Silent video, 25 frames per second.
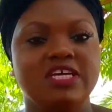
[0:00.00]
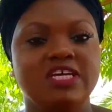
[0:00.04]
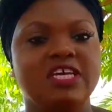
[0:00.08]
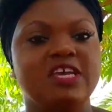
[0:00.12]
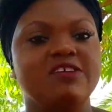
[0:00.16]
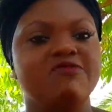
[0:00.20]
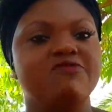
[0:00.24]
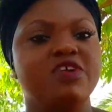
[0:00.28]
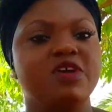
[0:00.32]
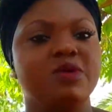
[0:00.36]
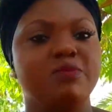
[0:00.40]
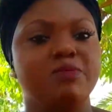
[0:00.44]

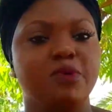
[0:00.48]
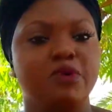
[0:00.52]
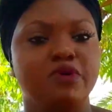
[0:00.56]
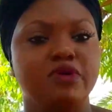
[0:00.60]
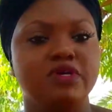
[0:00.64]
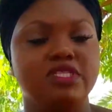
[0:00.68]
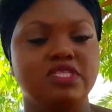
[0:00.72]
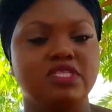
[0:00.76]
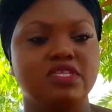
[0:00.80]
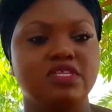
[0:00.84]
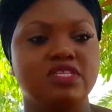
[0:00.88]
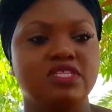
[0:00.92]
giving
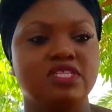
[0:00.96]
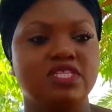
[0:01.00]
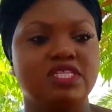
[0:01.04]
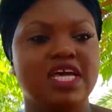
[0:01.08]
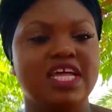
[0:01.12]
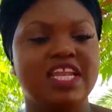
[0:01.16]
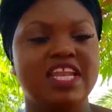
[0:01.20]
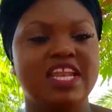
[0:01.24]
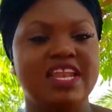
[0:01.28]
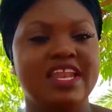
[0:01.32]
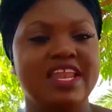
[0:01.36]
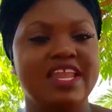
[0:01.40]
persons
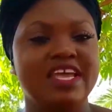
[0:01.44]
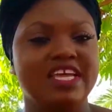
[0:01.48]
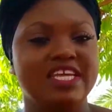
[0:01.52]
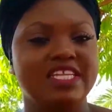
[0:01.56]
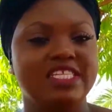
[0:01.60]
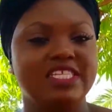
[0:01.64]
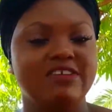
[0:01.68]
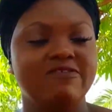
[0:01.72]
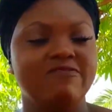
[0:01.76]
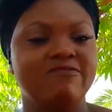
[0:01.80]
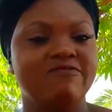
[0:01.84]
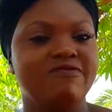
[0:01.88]
that
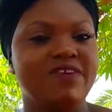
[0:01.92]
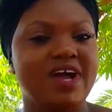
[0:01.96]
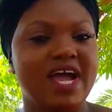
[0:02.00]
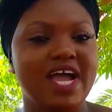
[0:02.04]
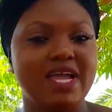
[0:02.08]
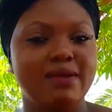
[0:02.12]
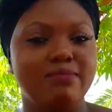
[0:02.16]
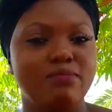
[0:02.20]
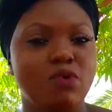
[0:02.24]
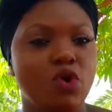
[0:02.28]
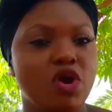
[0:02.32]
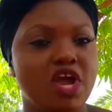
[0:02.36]
negative
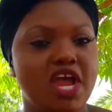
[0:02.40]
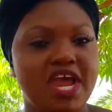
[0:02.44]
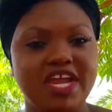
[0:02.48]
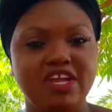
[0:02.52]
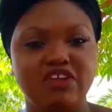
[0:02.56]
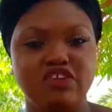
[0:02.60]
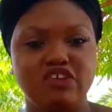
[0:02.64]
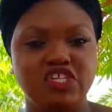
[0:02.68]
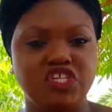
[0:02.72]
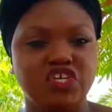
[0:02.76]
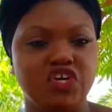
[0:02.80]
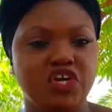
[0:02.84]
vibe or
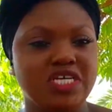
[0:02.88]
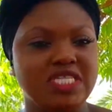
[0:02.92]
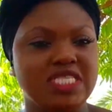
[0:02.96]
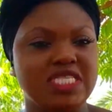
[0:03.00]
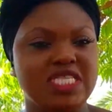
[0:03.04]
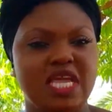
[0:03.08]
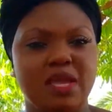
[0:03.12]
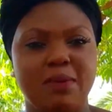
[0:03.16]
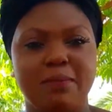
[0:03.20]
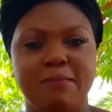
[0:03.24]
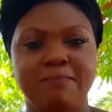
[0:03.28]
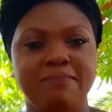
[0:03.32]
energy or
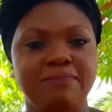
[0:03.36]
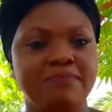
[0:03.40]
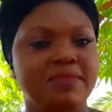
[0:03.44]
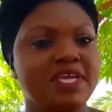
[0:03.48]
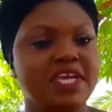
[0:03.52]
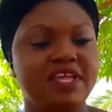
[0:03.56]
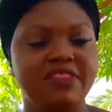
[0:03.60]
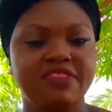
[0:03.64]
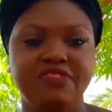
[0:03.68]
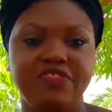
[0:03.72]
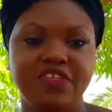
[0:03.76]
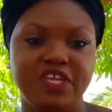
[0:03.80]
saying
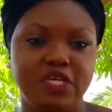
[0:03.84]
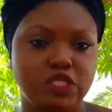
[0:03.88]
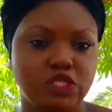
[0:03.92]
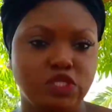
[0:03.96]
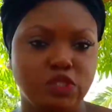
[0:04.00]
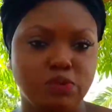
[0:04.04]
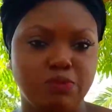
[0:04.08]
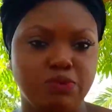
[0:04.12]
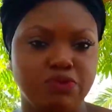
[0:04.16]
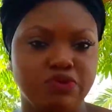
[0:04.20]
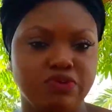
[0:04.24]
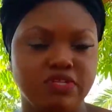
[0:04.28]
mean things
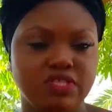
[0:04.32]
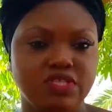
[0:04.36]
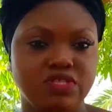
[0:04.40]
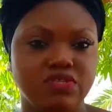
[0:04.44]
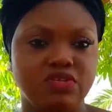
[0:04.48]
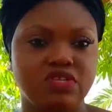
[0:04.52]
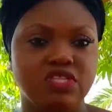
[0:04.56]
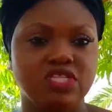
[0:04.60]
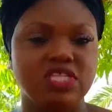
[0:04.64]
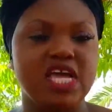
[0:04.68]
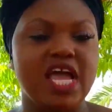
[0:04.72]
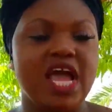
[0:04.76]
to
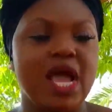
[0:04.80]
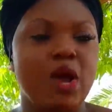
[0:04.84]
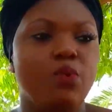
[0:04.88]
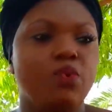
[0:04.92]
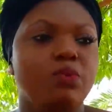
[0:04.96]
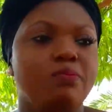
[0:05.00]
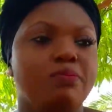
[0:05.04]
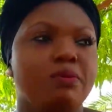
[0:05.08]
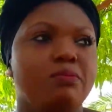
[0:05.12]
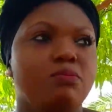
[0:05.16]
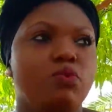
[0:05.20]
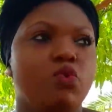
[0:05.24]
persons. I
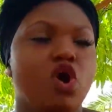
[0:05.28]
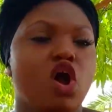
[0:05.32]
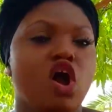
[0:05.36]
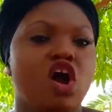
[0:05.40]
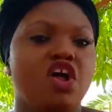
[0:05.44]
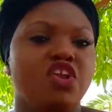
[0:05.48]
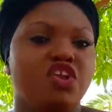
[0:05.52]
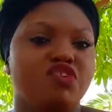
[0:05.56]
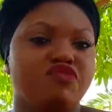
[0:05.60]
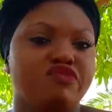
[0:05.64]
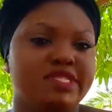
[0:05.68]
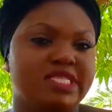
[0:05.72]
would be more
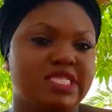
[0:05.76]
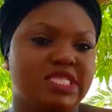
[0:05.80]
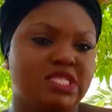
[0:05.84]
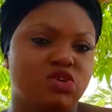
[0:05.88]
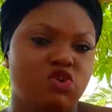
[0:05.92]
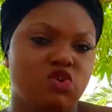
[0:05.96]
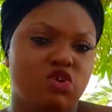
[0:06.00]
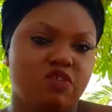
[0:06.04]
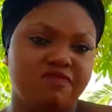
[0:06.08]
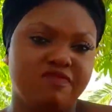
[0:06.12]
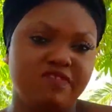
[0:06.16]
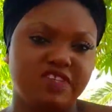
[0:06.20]
on the
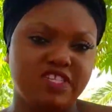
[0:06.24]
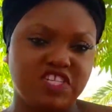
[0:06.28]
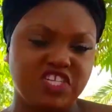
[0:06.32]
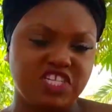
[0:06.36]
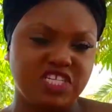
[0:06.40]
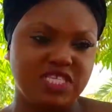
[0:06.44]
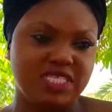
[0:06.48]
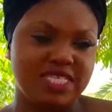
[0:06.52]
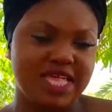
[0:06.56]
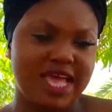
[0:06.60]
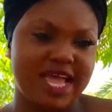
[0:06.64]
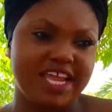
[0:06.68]
reserved
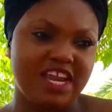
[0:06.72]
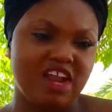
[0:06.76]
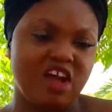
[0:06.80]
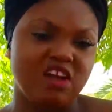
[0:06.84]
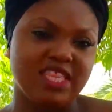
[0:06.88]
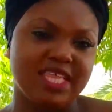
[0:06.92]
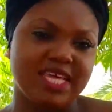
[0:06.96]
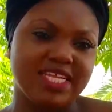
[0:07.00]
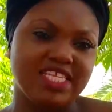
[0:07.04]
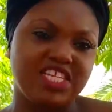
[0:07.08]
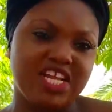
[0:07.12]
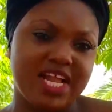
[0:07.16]
side
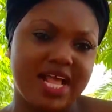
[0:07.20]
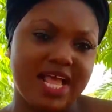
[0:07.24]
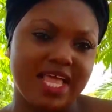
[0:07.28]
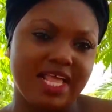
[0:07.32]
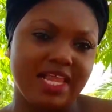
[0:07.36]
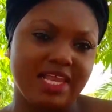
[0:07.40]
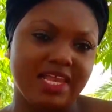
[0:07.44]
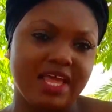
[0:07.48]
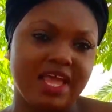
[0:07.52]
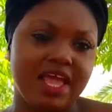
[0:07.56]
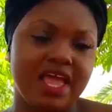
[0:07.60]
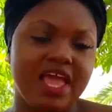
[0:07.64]
as a
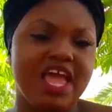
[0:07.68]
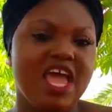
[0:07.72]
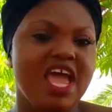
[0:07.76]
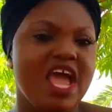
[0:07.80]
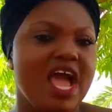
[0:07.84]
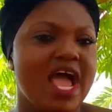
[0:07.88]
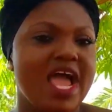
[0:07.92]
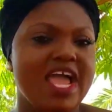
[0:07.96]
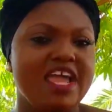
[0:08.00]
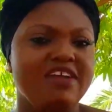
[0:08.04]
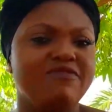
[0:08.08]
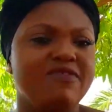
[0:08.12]
child.
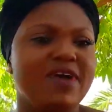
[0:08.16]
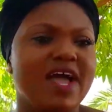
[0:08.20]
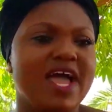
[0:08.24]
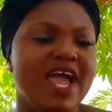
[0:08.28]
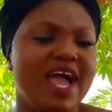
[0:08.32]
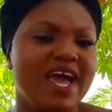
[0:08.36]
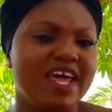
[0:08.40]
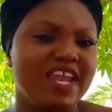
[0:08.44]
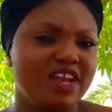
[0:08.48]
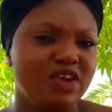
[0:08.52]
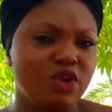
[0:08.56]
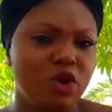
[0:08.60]
If I
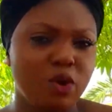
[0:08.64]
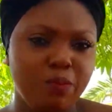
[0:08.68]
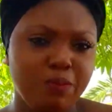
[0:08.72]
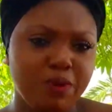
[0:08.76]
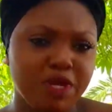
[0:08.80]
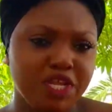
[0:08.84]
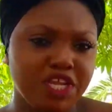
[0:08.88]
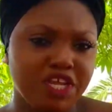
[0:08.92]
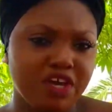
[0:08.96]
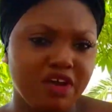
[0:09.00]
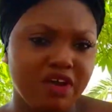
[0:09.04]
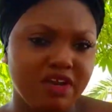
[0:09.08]
had an
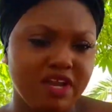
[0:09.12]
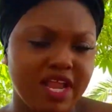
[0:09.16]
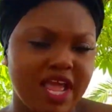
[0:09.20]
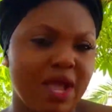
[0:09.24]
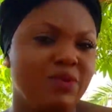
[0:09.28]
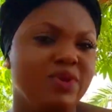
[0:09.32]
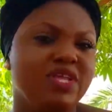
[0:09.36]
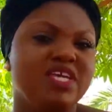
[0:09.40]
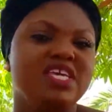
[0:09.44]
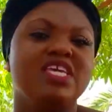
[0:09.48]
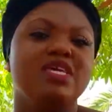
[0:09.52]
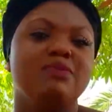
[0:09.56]
opinion,
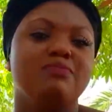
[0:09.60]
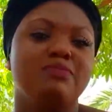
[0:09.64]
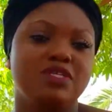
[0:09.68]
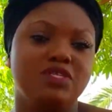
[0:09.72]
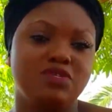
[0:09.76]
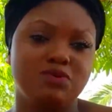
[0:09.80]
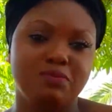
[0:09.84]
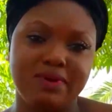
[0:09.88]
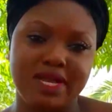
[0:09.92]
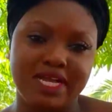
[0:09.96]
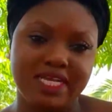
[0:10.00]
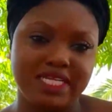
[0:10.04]
I would keep it
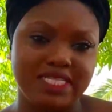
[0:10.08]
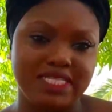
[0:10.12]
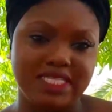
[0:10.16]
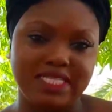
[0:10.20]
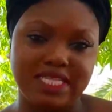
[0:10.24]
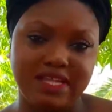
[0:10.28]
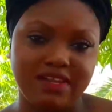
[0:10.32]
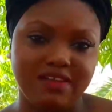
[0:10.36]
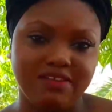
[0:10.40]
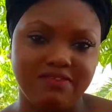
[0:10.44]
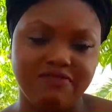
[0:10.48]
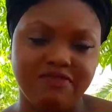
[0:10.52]
to
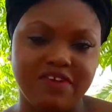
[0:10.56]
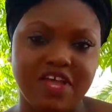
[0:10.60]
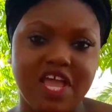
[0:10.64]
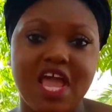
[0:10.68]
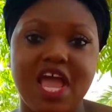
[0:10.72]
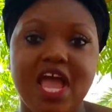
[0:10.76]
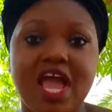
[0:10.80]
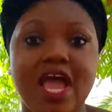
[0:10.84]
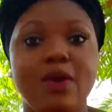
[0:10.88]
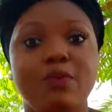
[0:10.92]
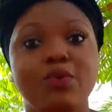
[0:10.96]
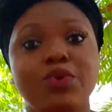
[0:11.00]
myself.
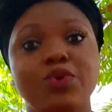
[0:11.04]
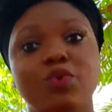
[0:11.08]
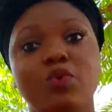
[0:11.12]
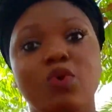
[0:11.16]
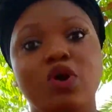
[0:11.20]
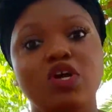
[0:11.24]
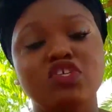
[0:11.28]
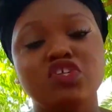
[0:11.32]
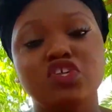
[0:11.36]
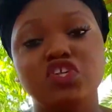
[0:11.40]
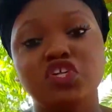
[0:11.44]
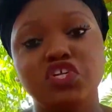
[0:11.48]
I wouldn't
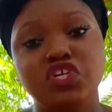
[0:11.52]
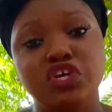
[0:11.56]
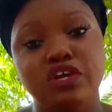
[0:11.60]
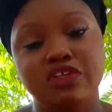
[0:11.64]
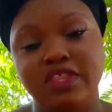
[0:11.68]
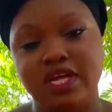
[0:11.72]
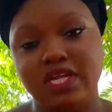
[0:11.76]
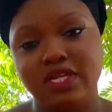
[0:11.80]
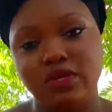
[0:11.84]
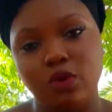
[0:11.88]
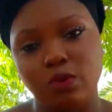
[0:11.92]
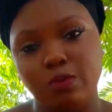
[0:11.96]
want to share
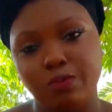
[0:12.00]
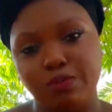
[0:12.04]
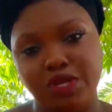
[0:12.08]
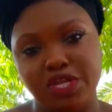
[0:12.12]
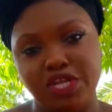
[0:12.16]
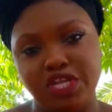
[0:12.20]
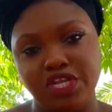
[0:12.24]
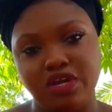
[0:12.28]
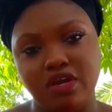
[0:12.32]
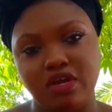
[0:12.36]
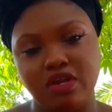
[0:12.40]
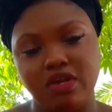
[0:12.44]
that
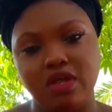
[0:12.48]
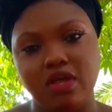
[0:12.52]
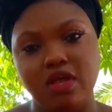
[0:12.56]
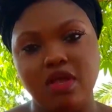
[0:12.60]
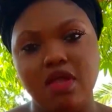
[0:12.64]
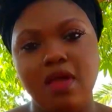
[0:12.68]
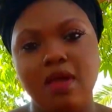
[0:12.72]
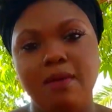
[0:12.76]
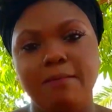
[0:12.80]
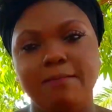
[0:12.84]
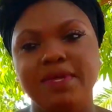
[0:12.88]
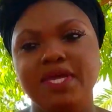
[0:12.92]
opinion,
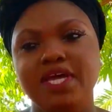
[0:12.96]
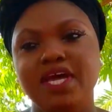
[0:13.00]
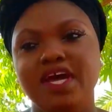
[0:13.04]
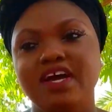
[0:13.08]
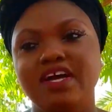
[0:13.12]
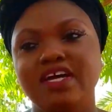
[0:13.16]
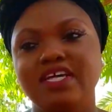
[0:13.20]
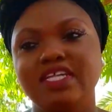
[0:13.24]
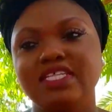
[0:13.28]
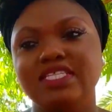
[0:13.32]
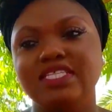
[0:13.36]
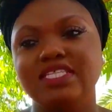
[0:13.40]

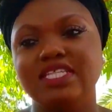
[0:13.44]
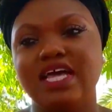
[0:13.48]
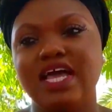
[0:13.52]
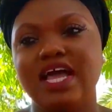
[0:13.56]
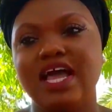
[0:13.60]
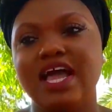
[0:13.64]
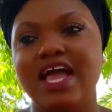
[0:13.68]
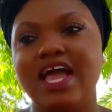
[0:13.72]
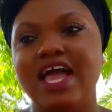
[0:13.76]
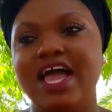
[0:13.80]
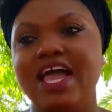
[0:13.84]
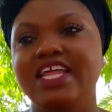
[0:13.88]
because
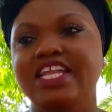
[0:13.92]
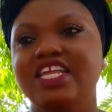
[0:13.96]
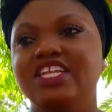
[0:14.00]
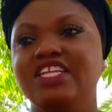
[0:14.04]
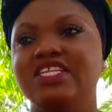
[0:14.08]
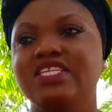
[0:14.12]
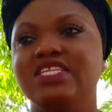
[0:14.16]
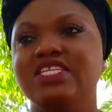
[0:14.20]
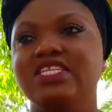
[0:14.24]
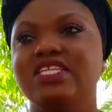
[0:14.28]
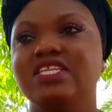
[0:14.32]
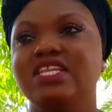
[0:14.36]
I
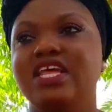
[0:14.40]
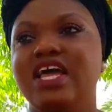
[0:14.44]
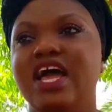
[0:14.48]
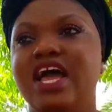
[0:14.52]
didn't